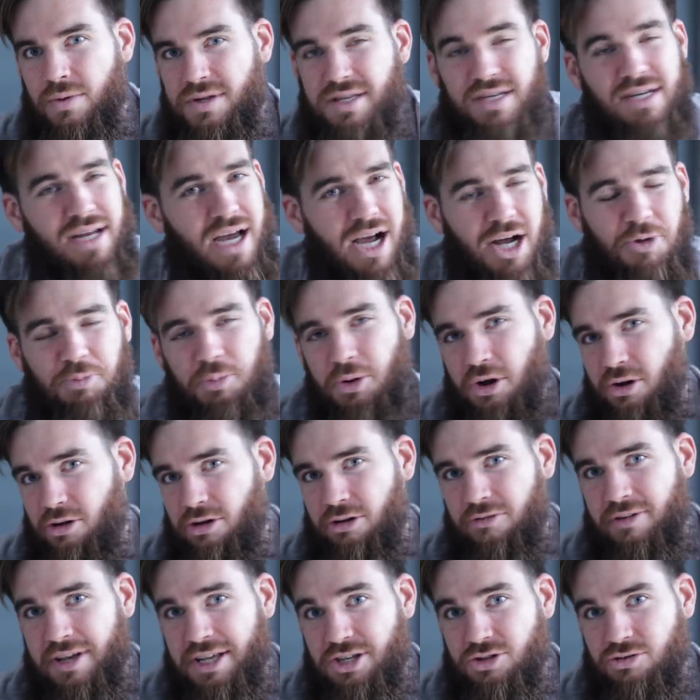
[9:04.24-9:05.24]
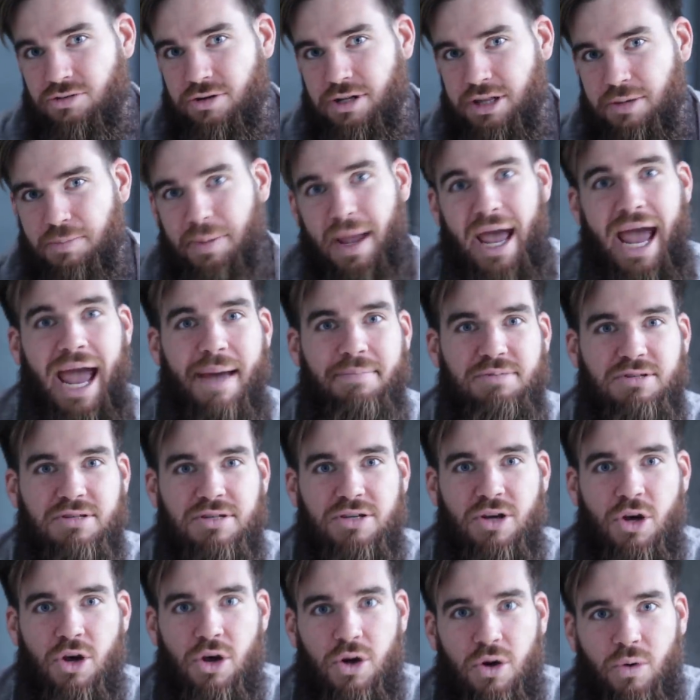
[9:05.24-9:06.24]
was a dark period of history that
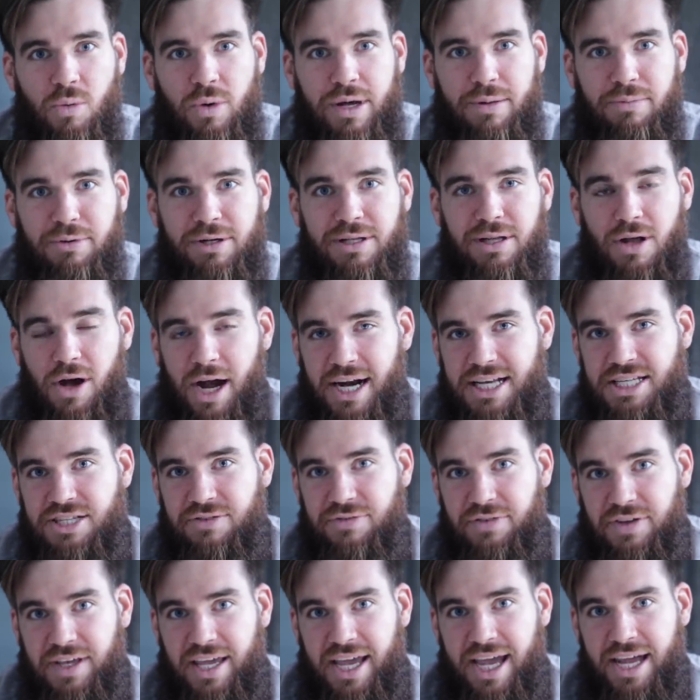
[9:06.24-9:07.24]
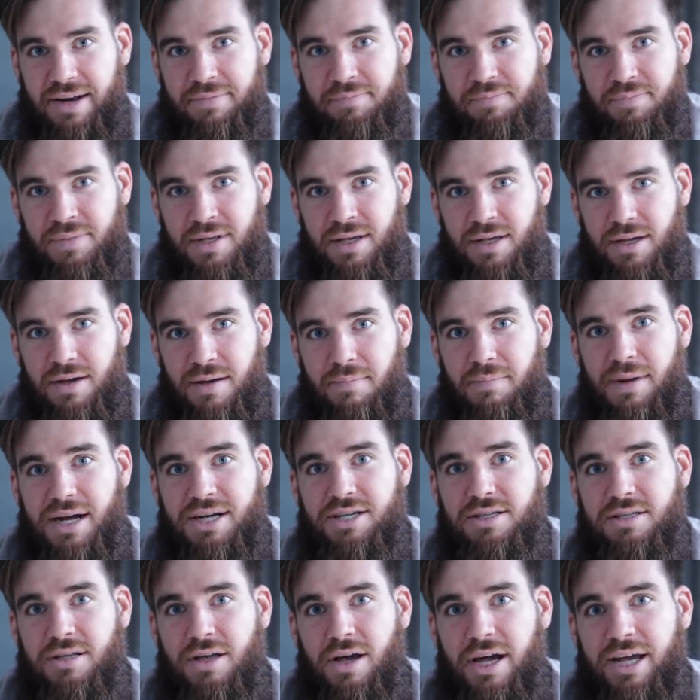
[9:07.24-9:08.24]
perhaps we would like to forget,
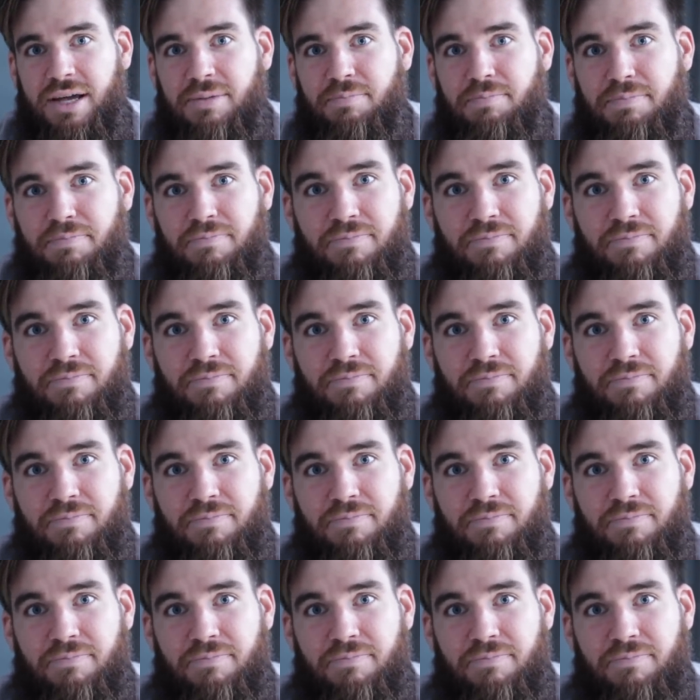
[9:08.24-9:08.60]
much like